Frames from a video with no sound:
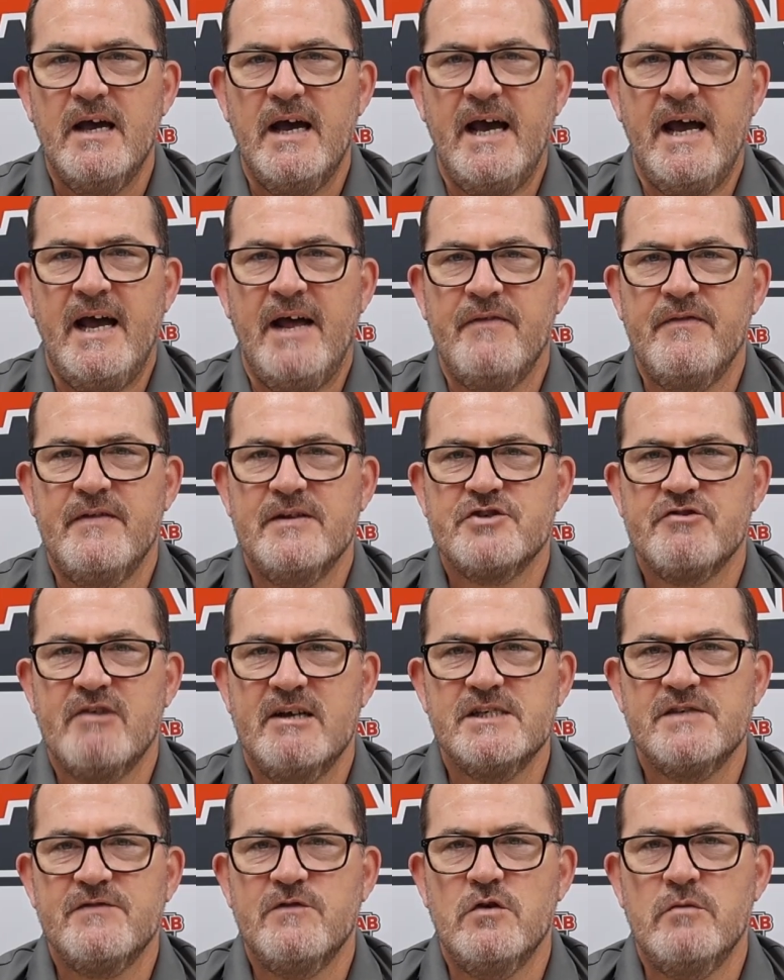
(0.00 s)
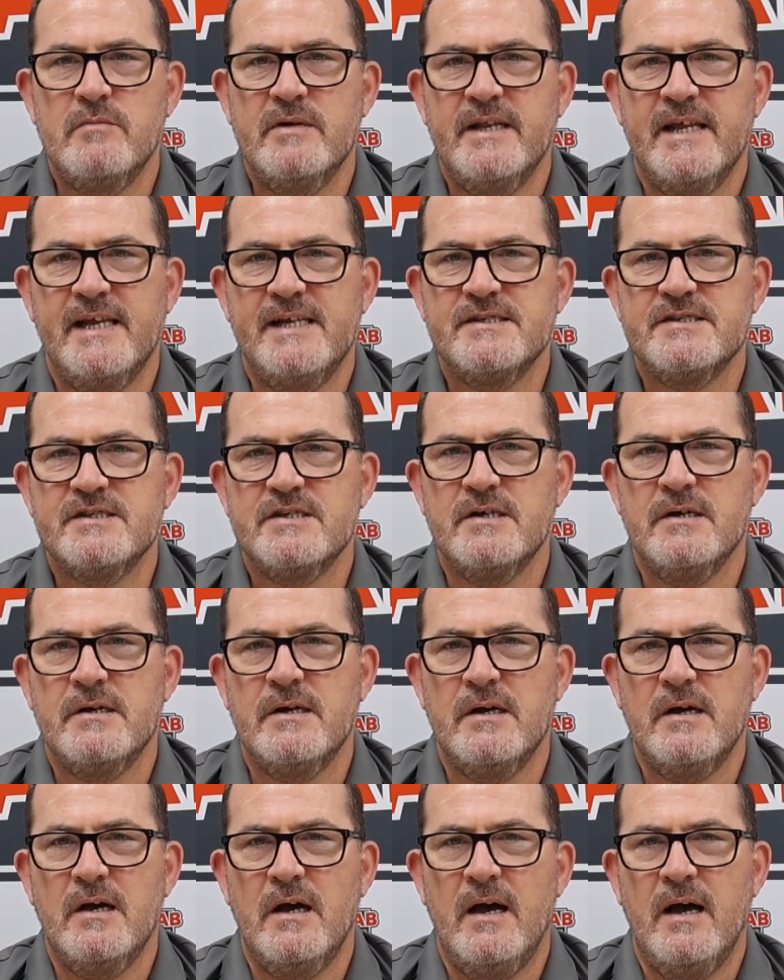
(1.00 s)
and the transformer needs
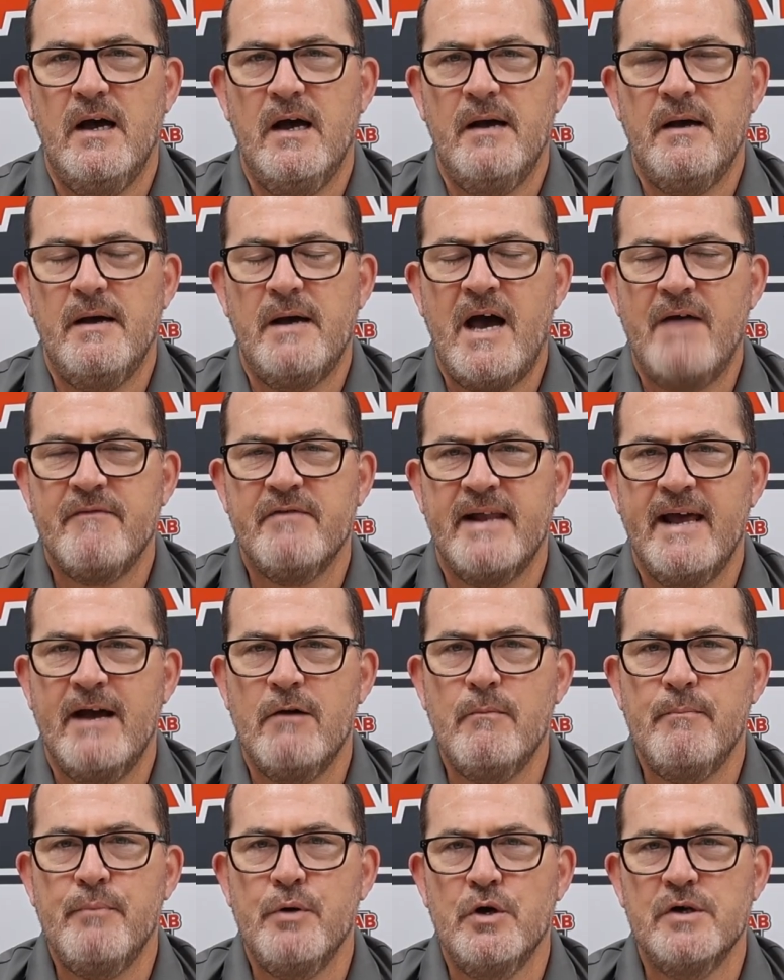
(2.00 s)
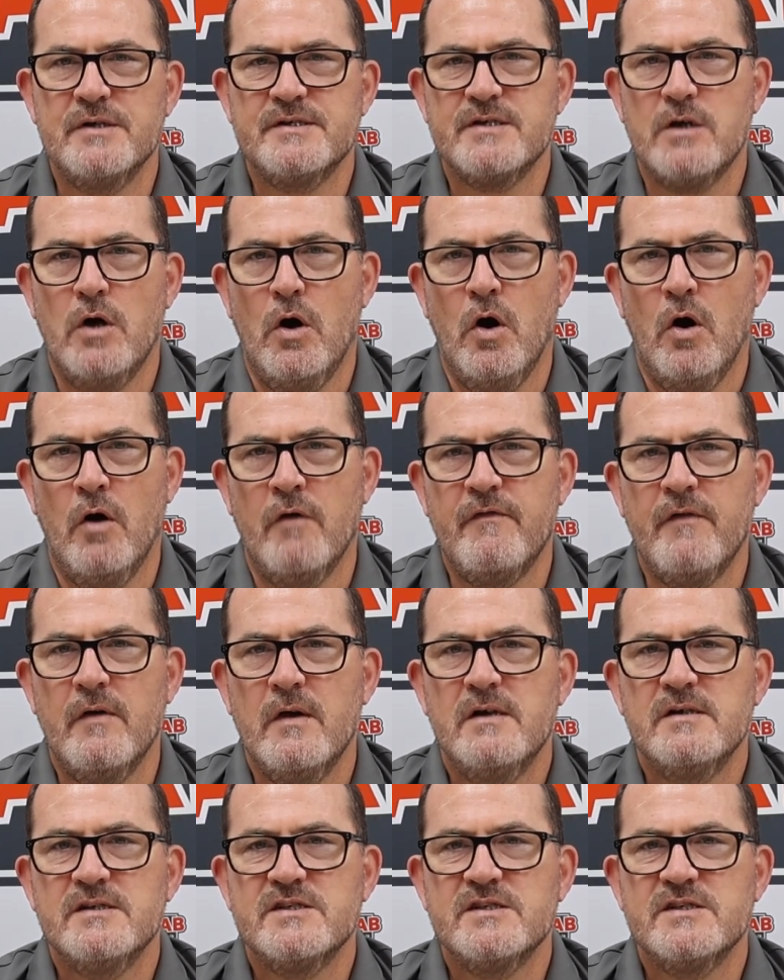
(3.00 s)
to have an output of